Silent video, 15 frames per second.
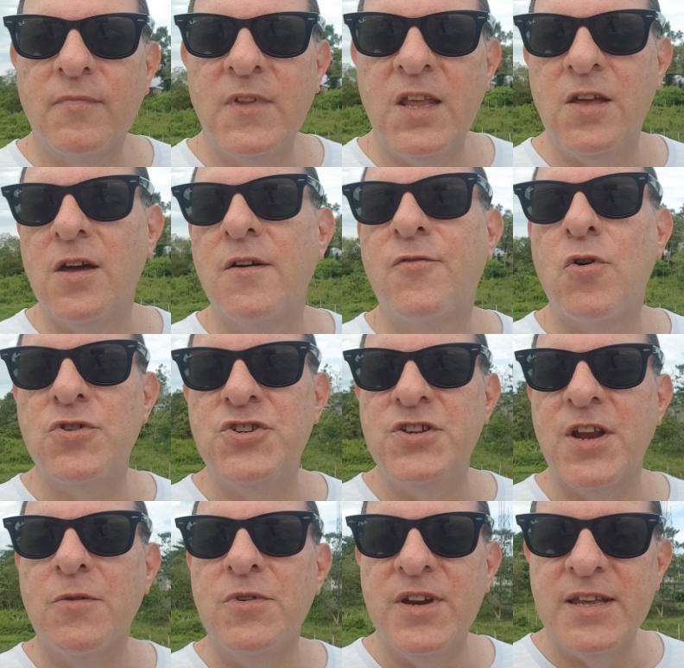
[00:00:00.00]
You, of course, you
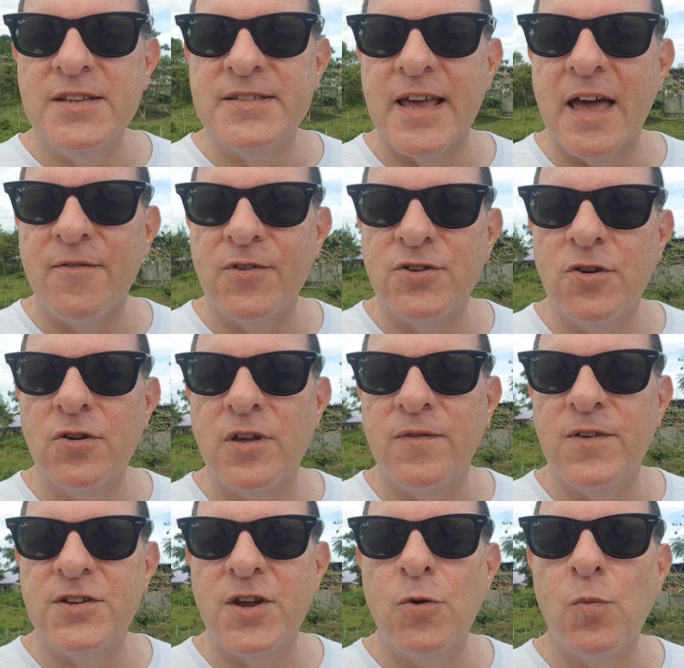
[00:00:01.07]
don't need to have a dog if
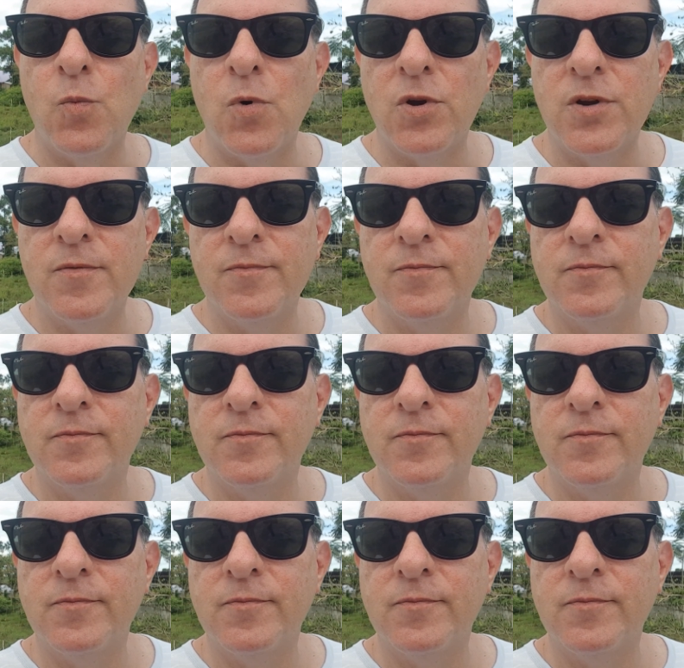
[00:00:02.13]
you don't want.